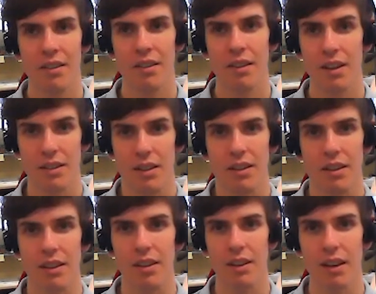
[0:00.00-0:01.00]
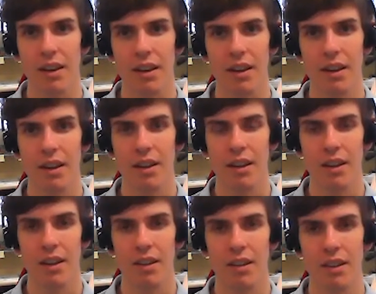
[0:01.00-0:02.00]
Exactly. Yeah.
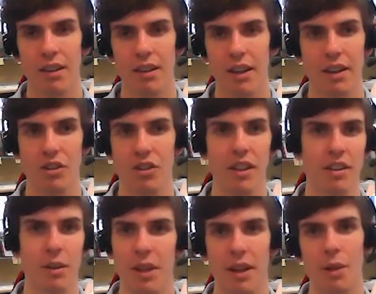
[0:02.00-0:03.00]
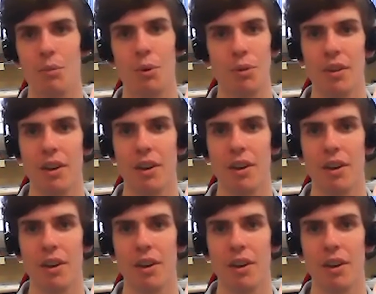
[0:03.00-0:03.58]
And it just ends up taking more time.